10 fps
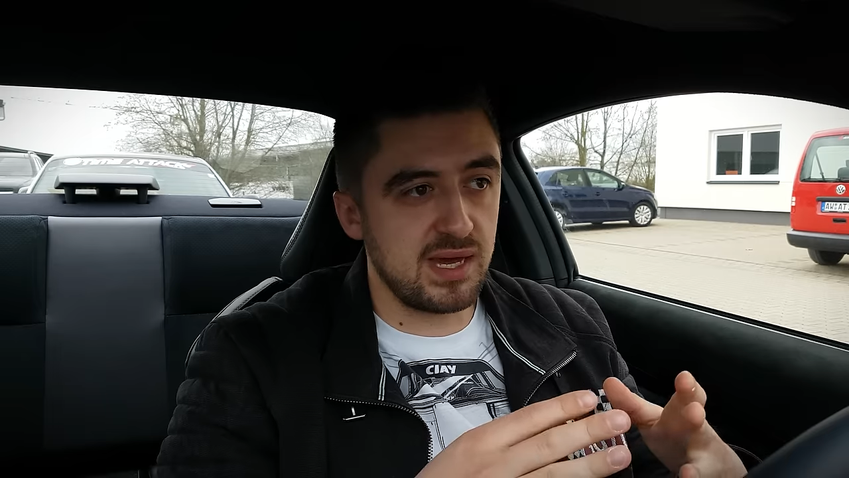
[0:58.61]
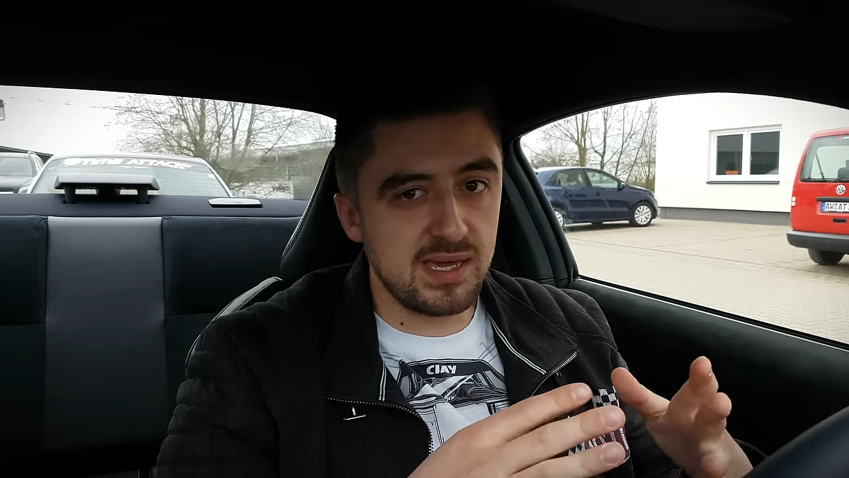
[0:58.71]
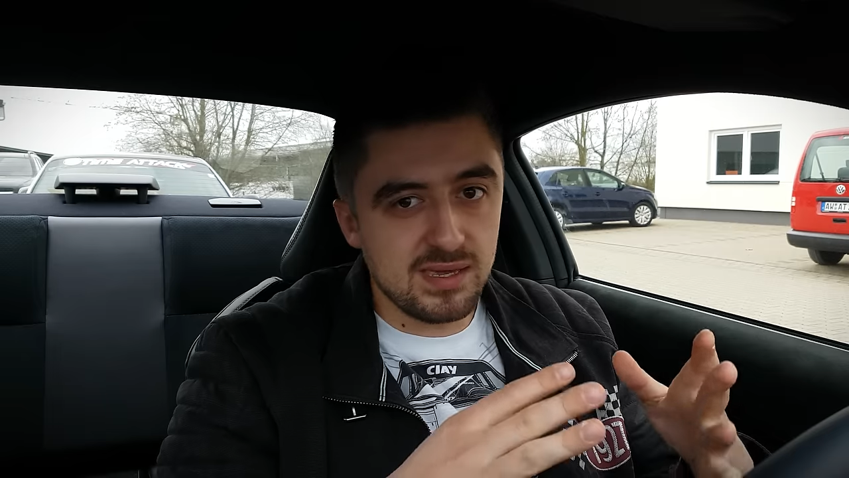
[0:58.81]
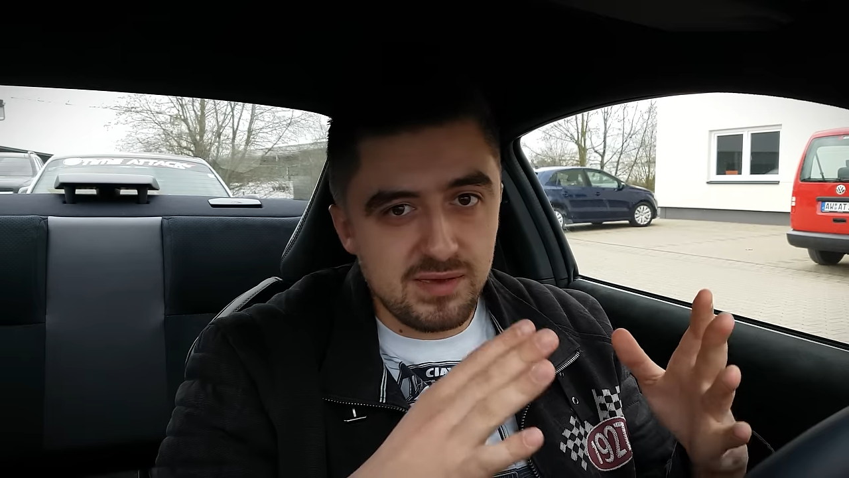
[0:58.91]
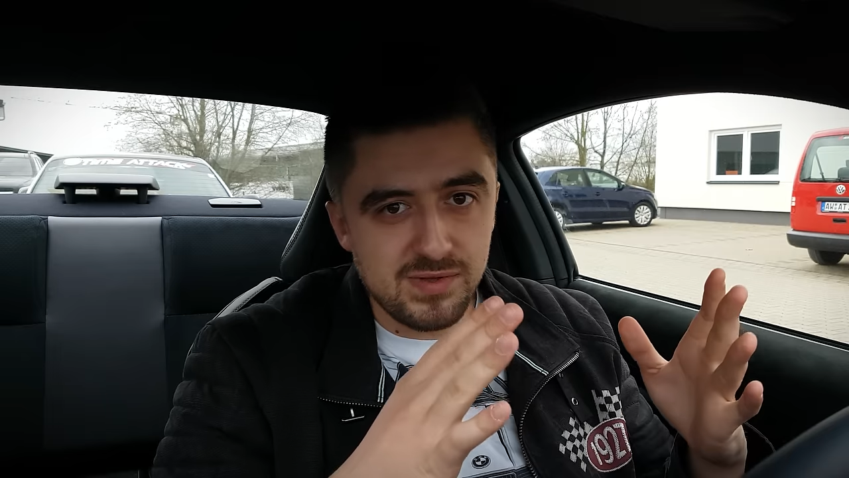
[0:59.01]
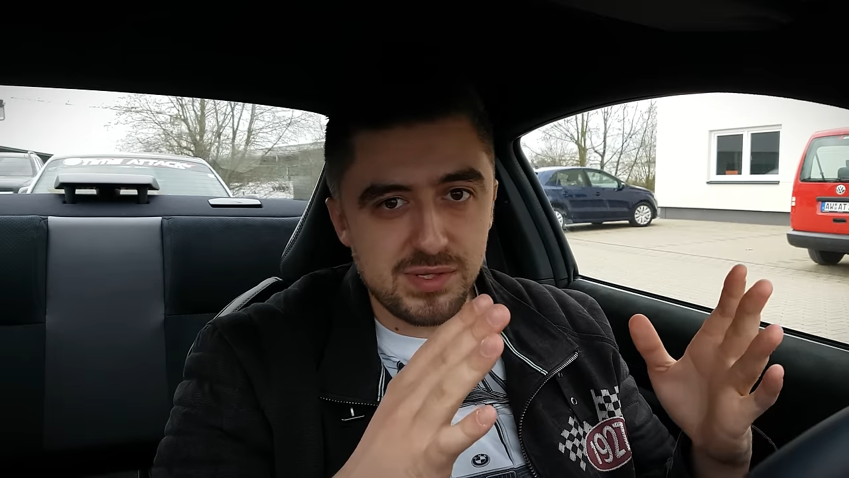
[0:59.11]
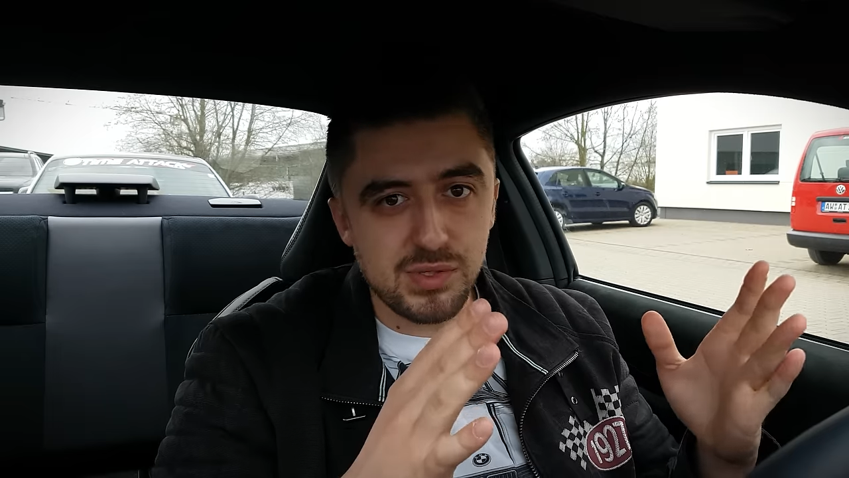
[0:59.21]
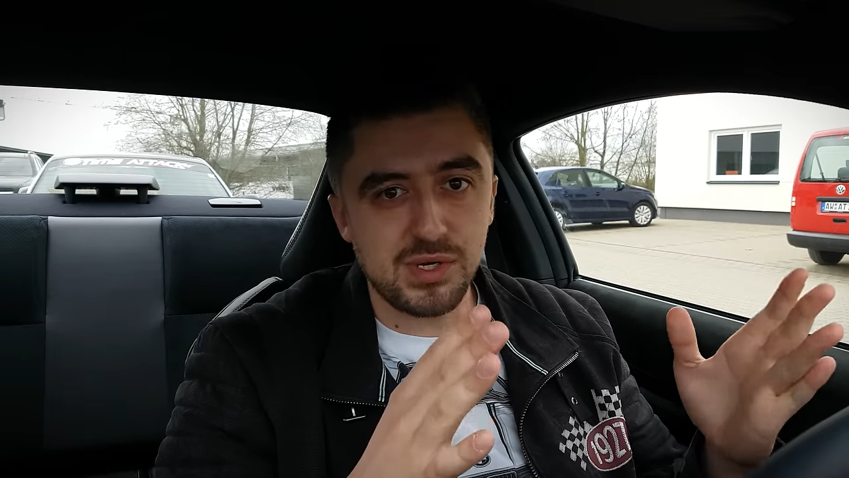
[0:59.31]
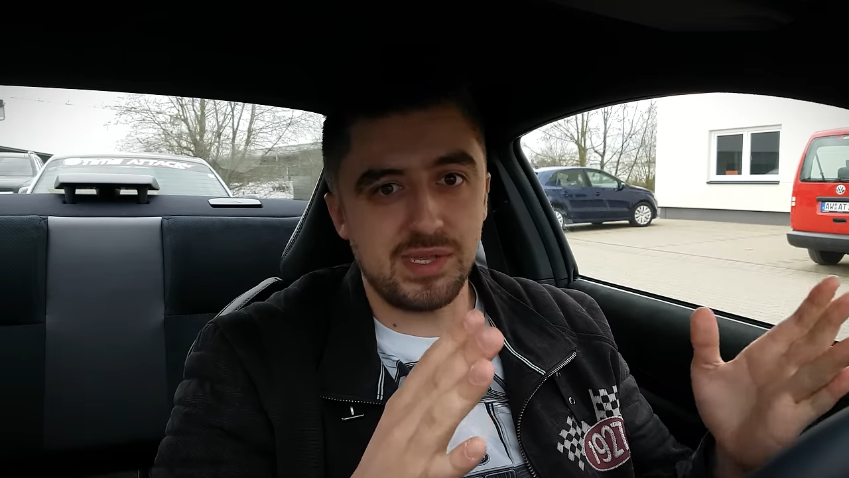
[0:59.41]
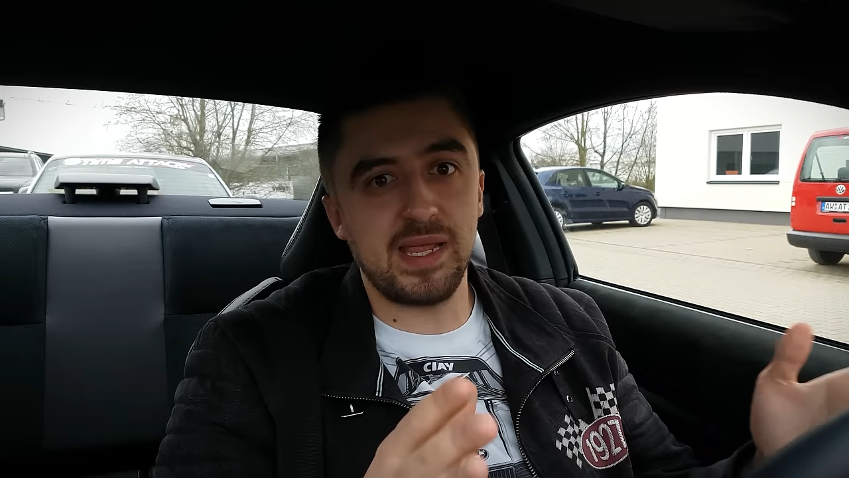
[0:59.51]
I even
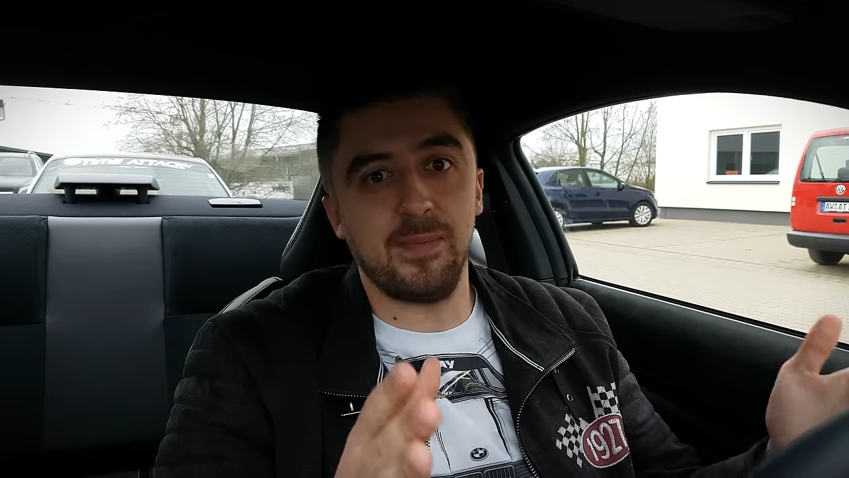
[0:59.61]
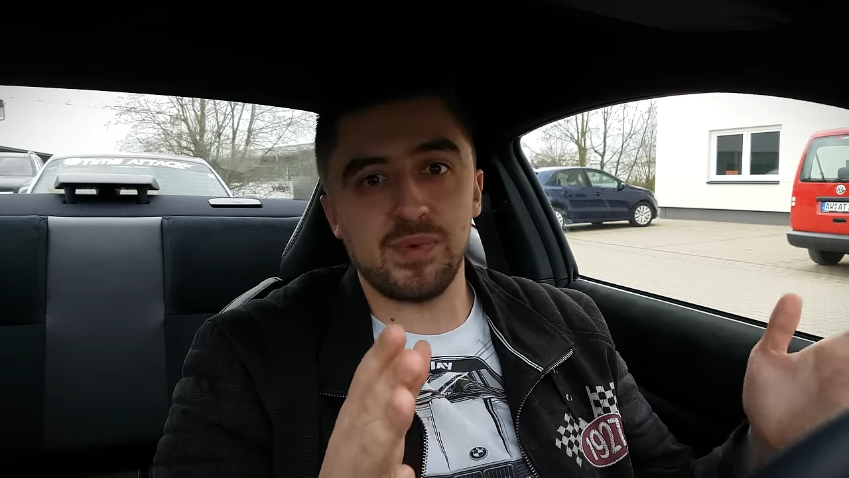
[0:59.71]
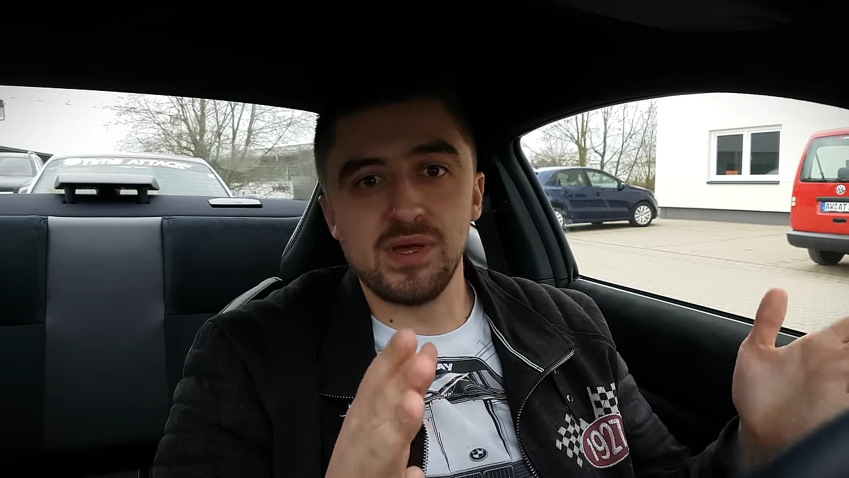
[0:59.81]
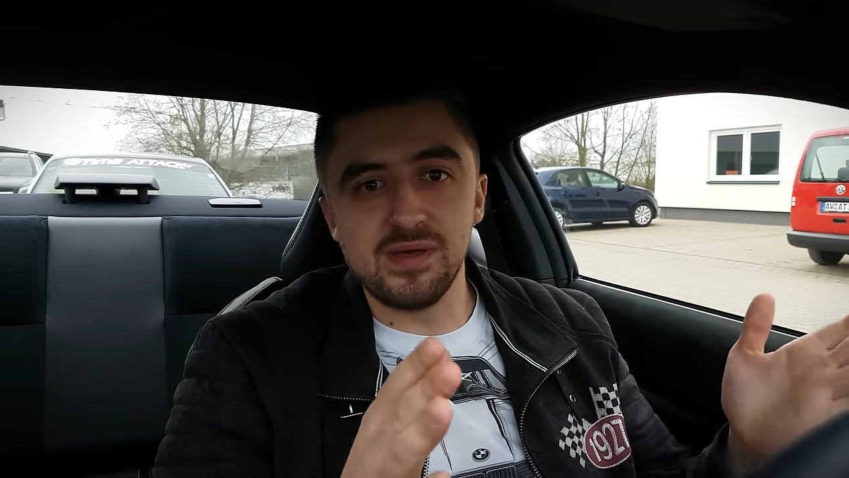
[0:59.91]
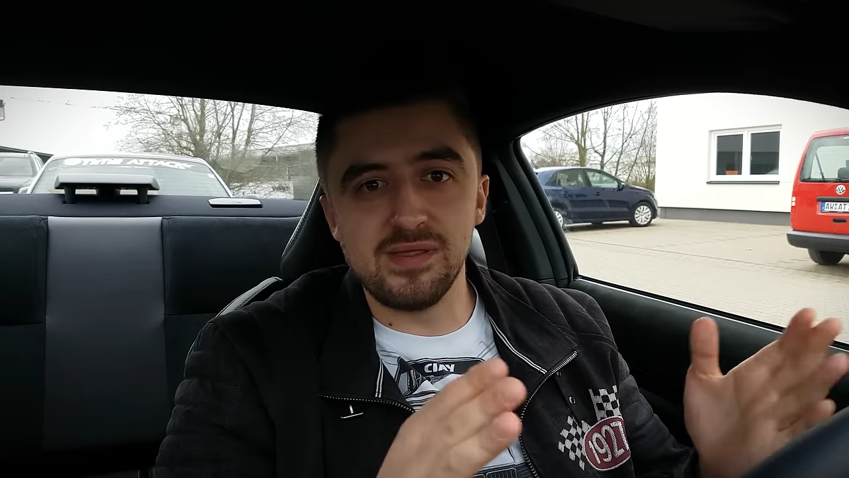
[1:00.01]
took a nap